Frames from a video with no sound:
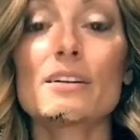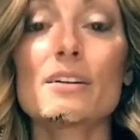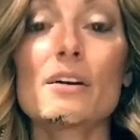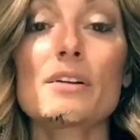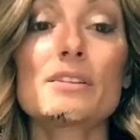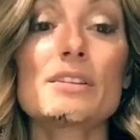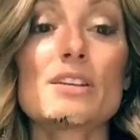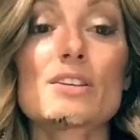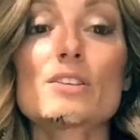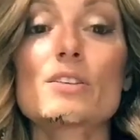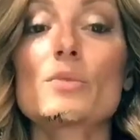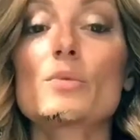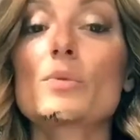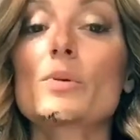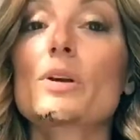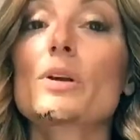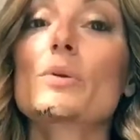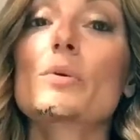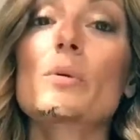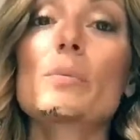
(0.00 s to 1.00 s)
audition where
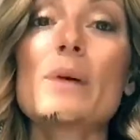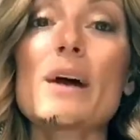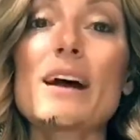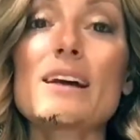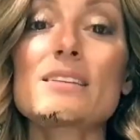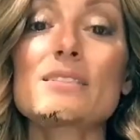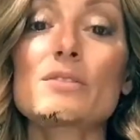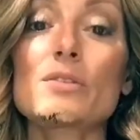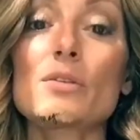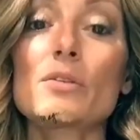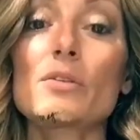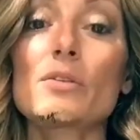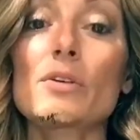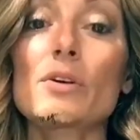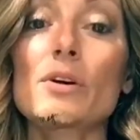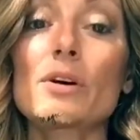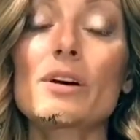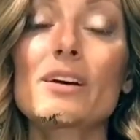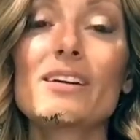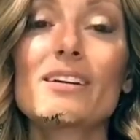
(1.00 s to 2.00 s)
you were passed
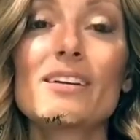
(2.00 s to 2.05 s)
over,